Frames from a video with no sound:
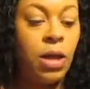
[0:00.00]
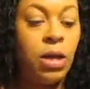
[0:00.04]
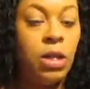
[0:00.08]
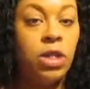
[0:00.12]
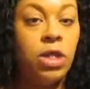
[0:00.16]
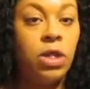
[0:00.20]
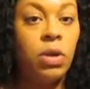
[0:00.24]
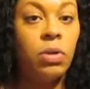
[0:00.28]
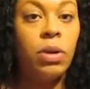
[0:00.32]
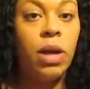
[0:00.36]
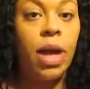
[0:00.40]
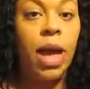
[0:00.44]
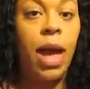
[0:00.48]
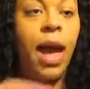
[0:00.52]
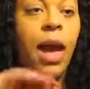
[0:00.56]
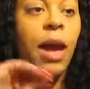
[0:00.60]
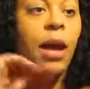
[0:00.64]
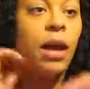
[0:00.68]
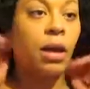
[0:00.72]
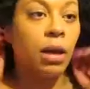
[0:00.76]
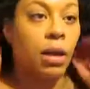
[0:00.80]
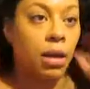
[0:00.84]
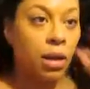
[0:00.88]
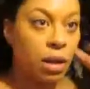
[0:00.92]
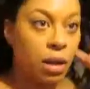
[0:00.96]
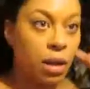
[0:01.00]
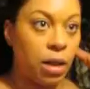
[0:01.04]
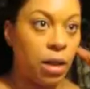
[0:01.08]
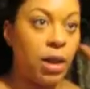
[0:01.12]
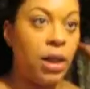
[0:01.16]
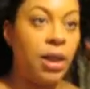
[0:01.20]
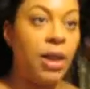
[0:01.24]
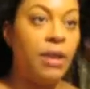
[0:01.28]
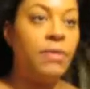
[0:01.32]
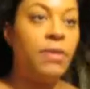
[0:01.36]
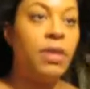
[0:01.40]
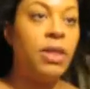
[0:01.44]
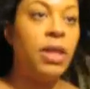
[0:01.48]
So yeah,
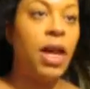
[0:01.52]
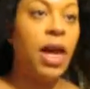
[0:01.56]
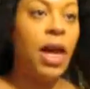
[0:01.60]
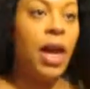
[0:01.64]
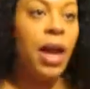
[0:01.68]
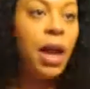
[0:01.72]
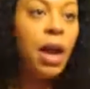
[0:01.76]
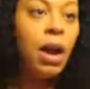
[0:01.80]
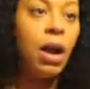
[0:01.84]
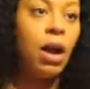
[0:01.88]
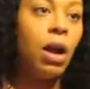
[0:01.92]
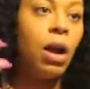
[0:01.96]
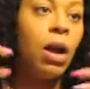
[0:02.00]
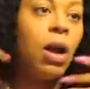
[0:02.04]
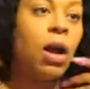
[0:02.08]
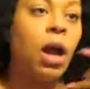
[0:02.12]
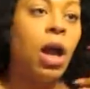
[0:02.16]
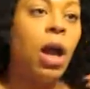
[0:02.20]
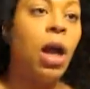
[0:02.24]
loving the hair.